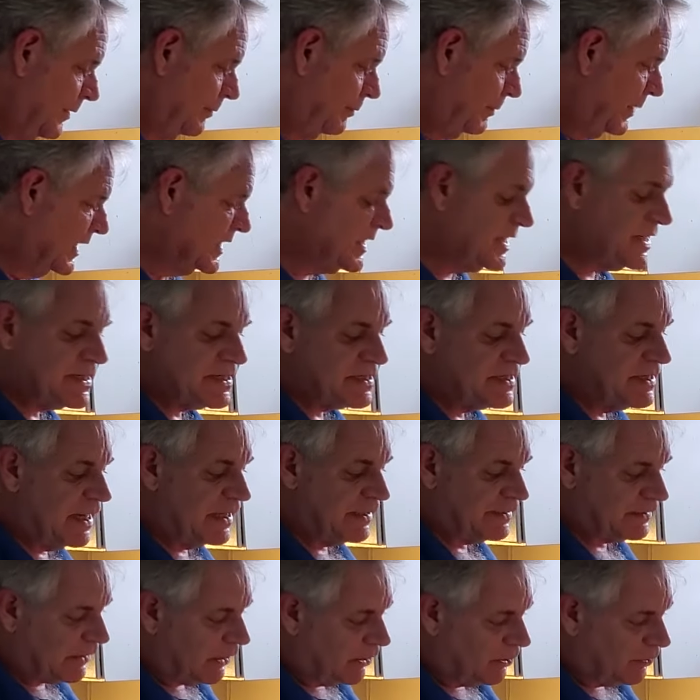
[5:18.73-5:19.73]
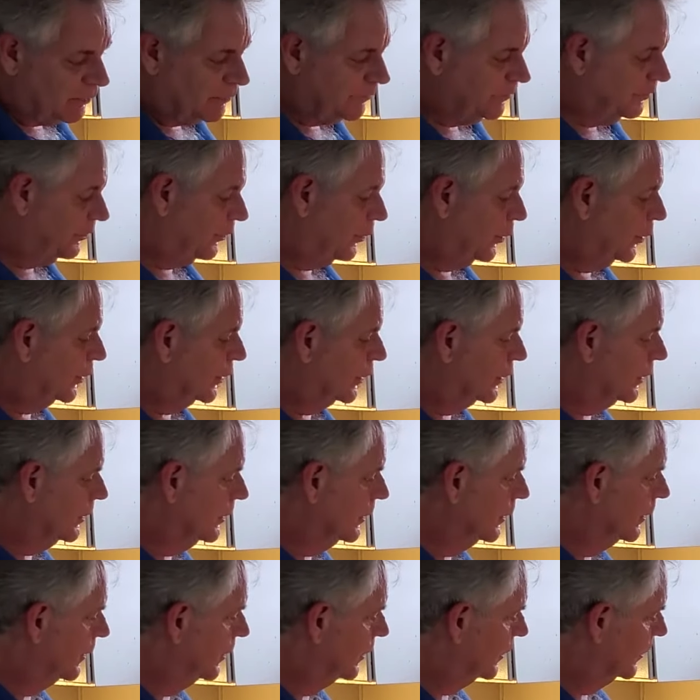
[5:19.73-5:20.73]
This is not called for
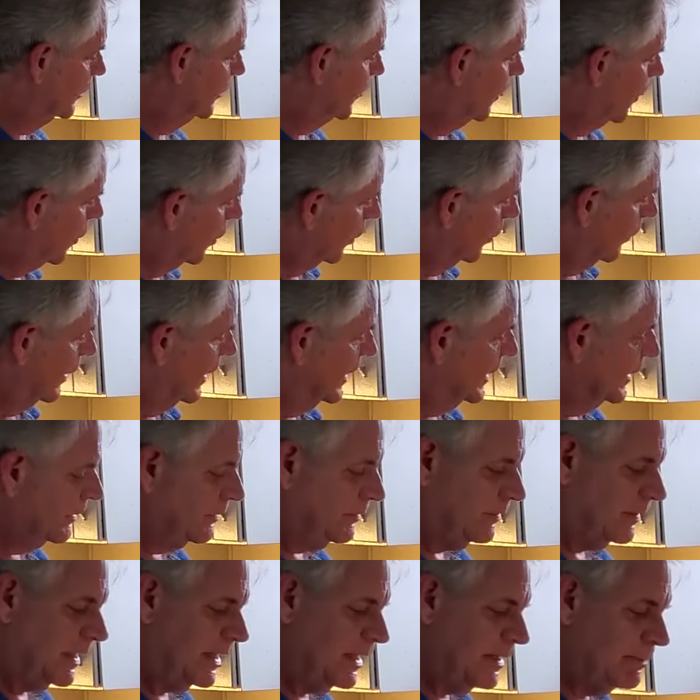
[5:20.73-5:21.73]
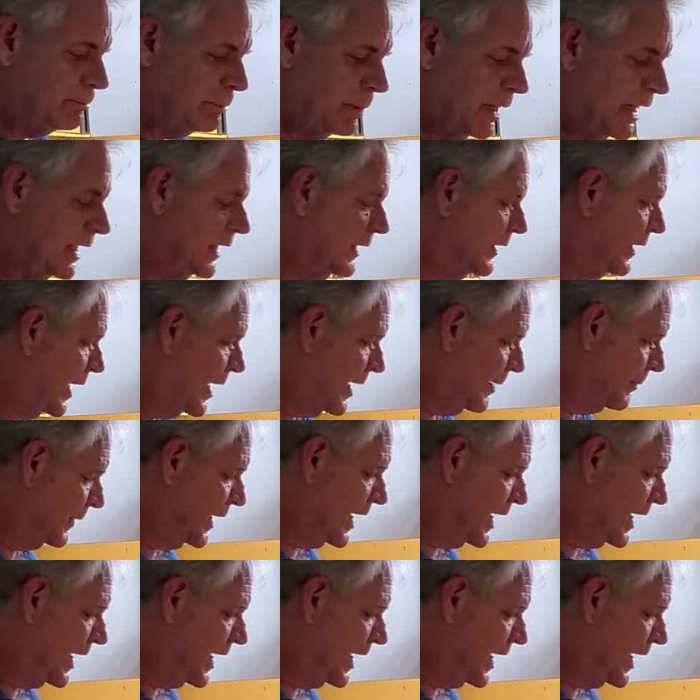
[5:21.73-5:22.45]
or anything, but I'm